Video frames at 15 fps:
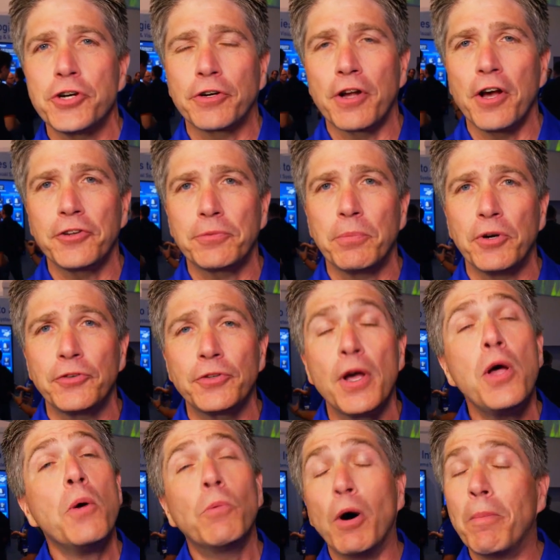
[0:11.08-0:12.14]
your customers?
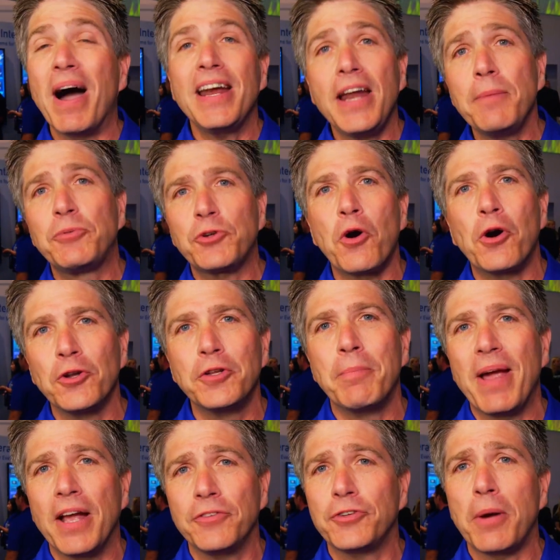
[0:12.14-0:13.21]
Well, my name's Carl
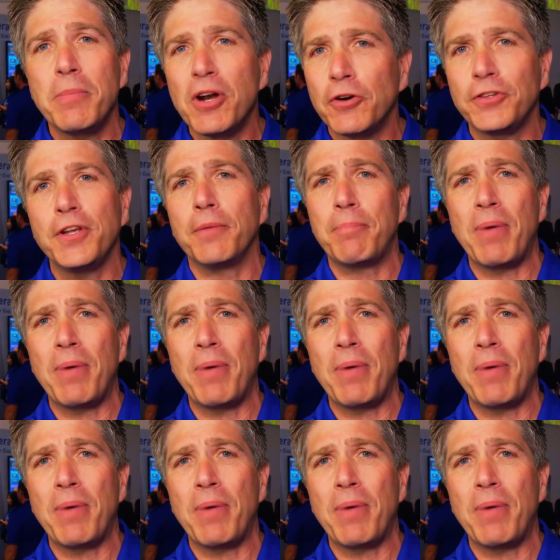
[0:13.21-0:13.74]
Demands. I'm here at the